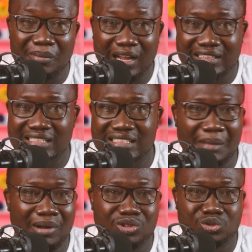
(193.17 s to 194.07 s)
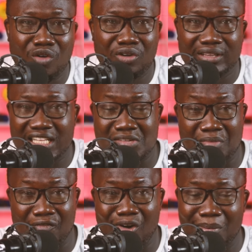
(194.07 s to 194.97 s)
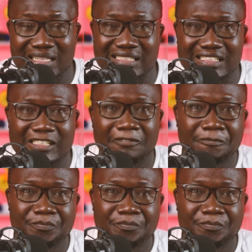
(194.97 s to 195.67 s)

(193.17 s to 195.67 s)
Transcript: Blasters in about 12 or 13 performances